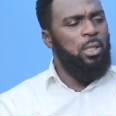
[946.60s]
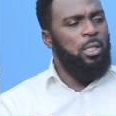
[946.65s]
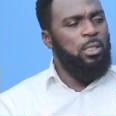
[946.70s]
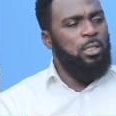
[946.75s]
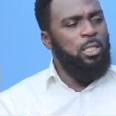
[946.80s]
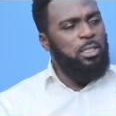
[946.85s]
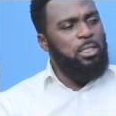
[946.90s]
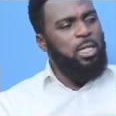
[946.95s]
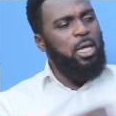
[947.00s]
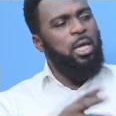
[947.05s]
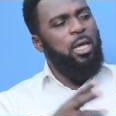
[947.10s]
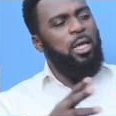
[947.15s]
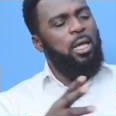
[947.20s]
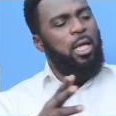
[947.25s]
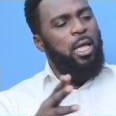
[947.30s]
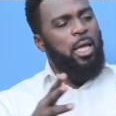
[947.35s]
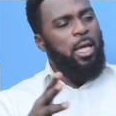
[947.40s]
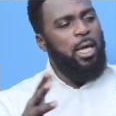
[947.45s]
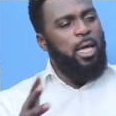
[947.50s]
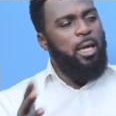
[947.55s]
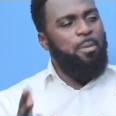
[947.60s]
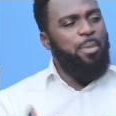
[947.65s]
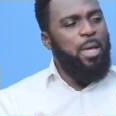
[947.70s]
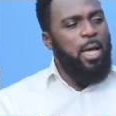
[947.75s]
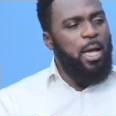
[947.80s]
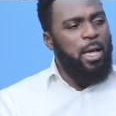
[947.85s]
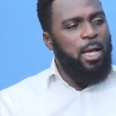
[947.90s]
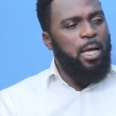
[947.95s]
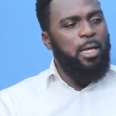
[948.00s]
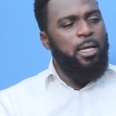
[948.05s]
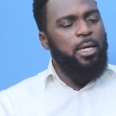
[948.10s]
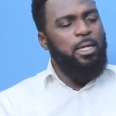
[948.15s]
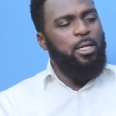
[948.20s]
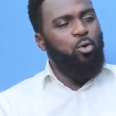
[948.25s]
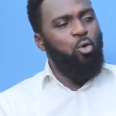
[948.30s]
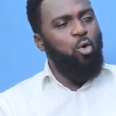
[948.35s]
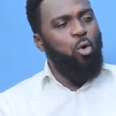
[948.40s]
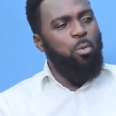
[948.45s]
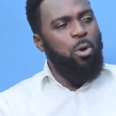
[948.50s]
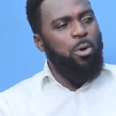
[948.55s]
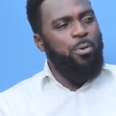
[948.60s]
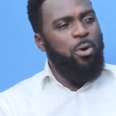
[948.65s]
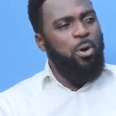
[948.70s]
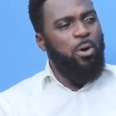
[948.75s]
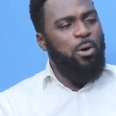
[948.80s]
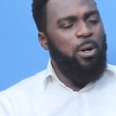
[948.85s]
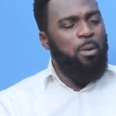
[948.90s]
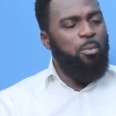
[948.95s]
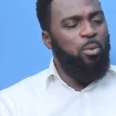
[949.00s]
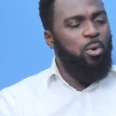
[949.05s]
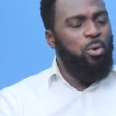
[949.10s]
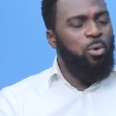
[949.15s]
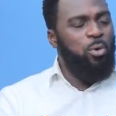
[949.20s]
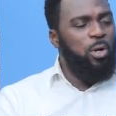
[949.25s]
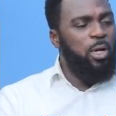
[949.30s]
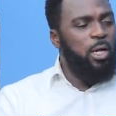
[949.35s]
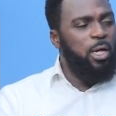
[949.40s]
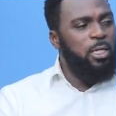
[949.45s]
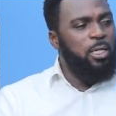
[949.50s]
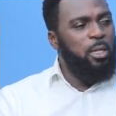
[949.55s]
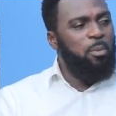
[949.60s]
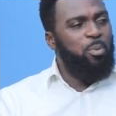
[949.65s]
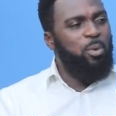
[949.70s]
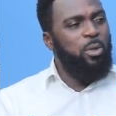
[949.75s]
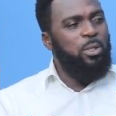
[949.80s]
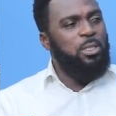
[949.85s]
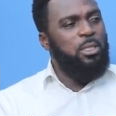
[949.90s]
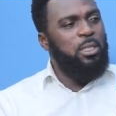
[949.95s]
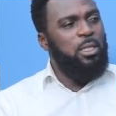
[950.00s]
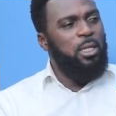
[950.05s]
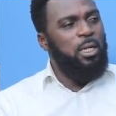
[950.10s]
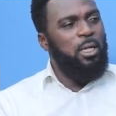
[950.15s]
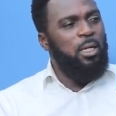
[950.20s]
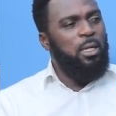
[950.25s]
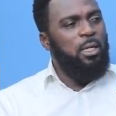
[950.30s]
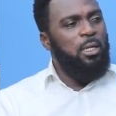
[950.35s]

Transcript: They say, eh, be a yenim communion honorable Kajapose,